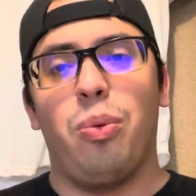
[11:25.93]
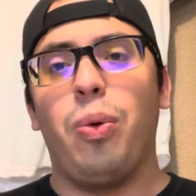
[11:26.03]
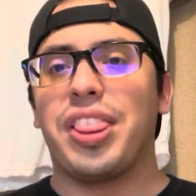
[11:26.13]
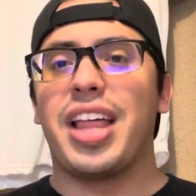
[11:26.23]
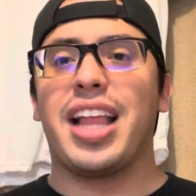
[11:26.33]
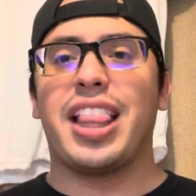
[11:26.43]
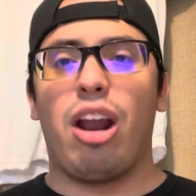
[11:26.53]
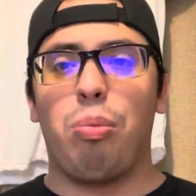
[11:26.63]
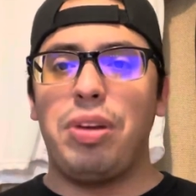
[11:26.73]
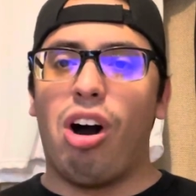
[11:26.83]
With that,
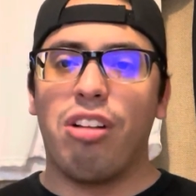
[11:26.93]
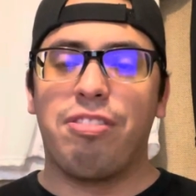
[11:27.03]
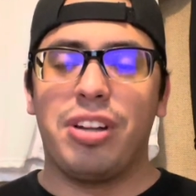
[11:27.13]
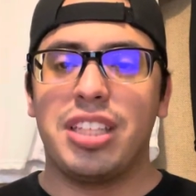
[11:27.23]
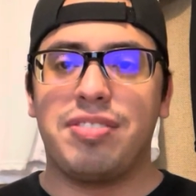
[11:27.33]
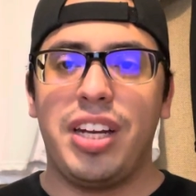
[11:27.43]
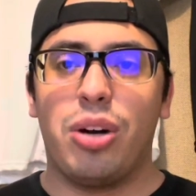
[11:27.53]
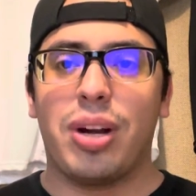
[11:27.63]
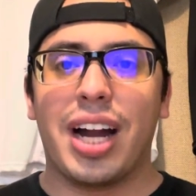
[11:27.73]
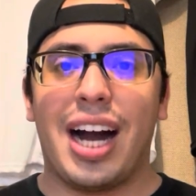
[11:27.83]
that'll be all for this
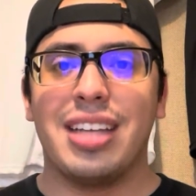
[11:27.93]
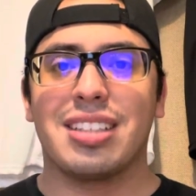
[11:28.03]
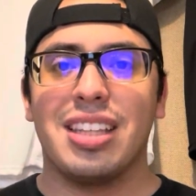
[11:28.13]
video, guys.